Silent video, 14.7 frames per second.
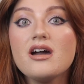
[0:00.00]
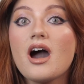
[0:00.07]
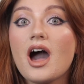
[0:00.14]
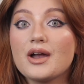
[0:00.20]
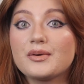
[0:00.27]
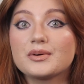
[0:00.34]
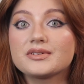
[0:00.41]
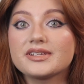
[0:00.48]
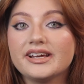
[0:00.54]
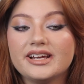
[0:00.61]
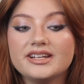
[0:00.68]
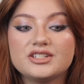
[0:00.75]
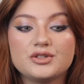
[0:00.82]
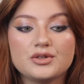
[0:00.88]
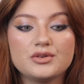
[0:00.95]
I will
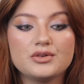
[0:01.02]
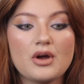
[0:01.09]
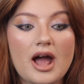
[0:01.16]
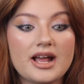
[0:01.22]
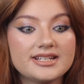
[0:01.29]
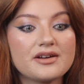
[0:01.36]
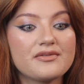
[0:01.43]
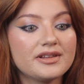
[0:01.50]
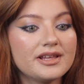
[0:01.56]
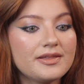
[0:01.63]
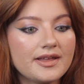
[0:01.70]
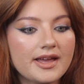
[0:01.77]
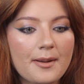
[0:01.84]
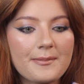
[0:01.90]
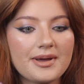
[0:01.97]
say I definitely
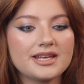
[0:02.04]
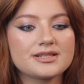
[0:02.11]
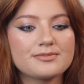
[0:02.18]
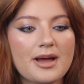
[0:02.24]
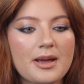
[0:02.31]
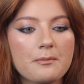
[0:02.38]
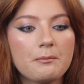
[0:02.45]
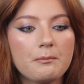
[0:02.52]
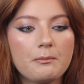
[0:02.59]
think it makes my